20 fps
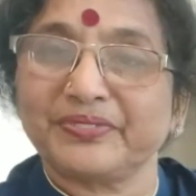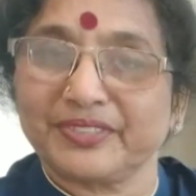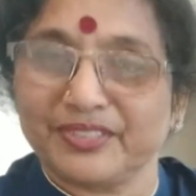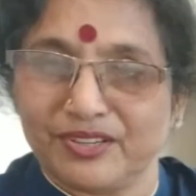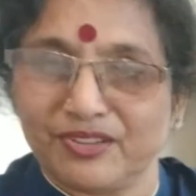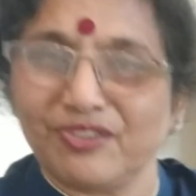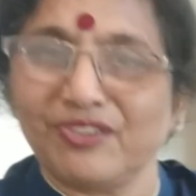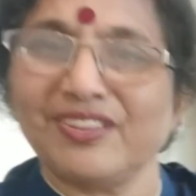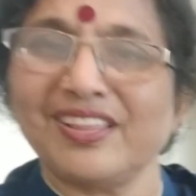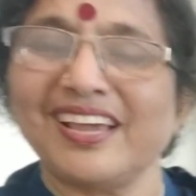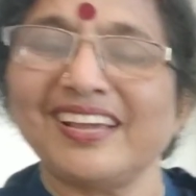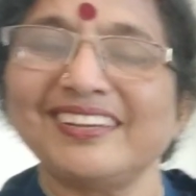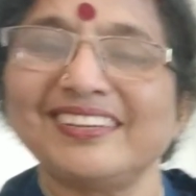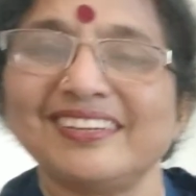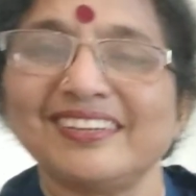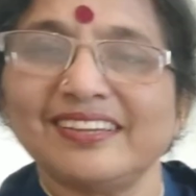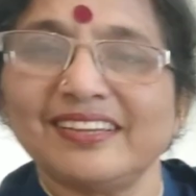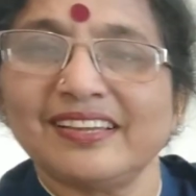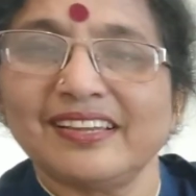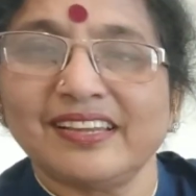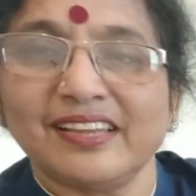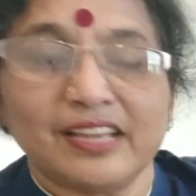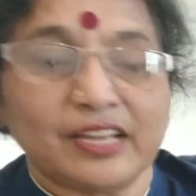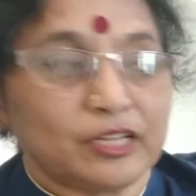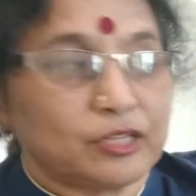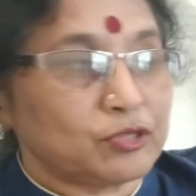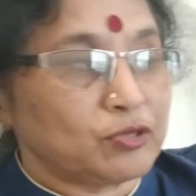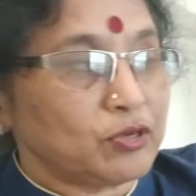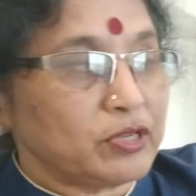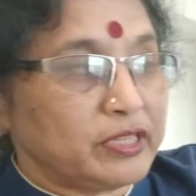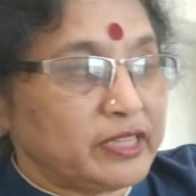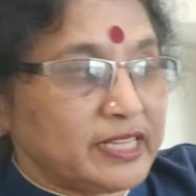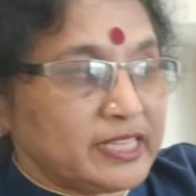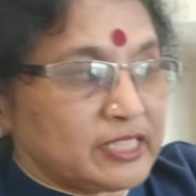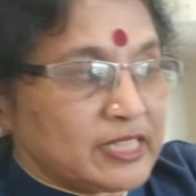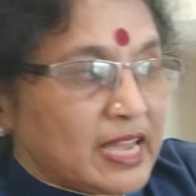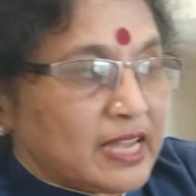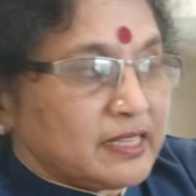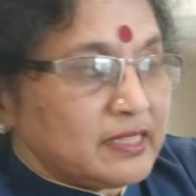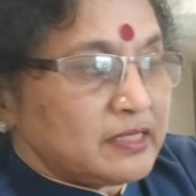You know that? So
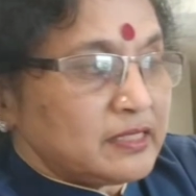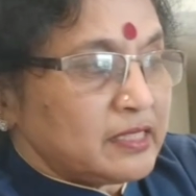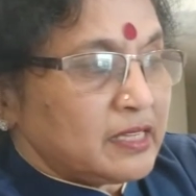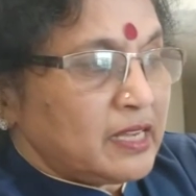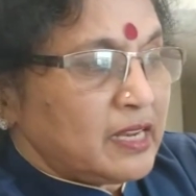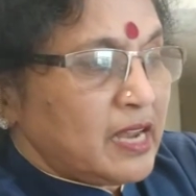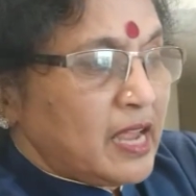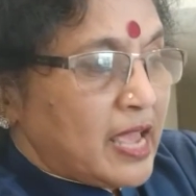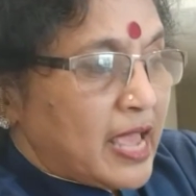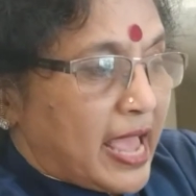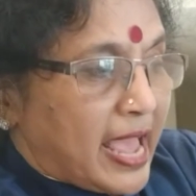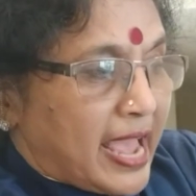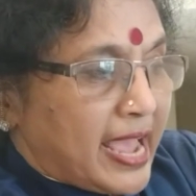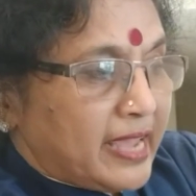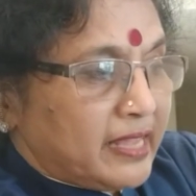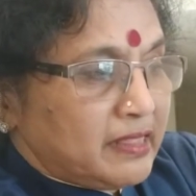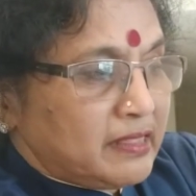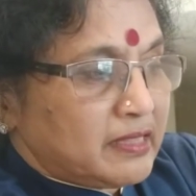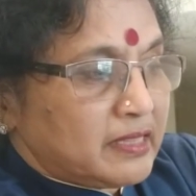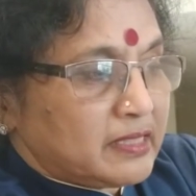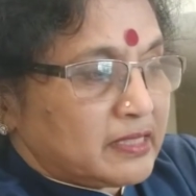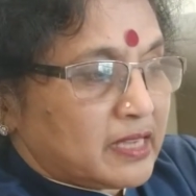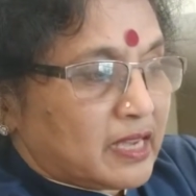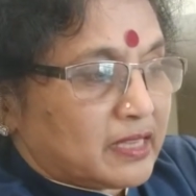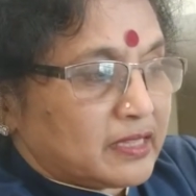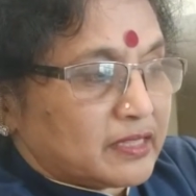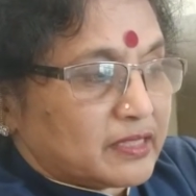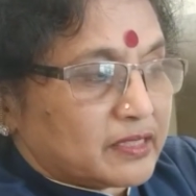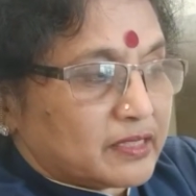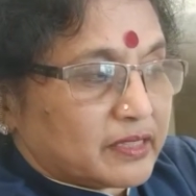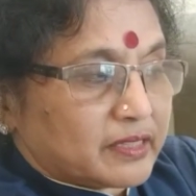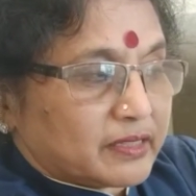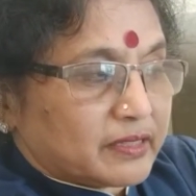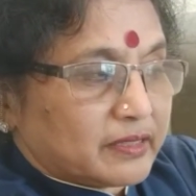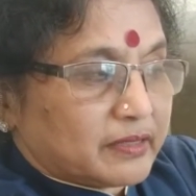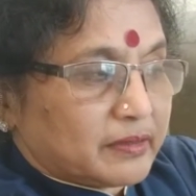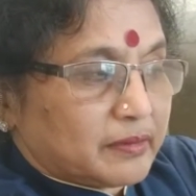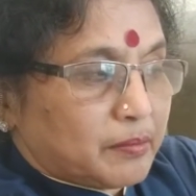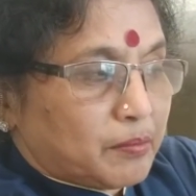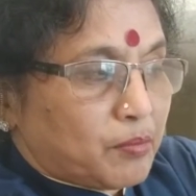this answer and this answer,
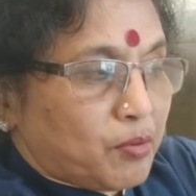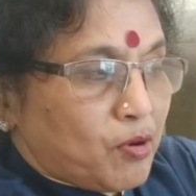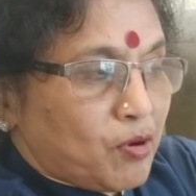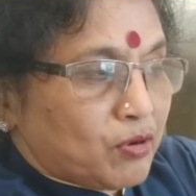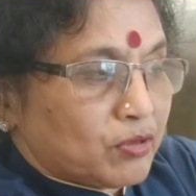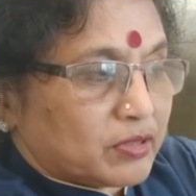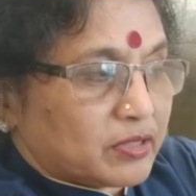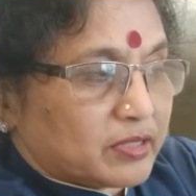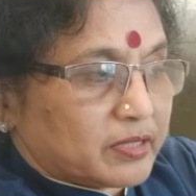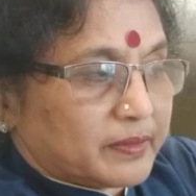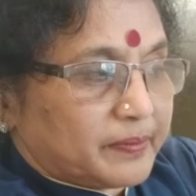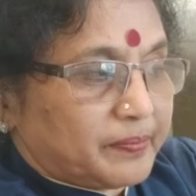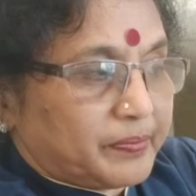both.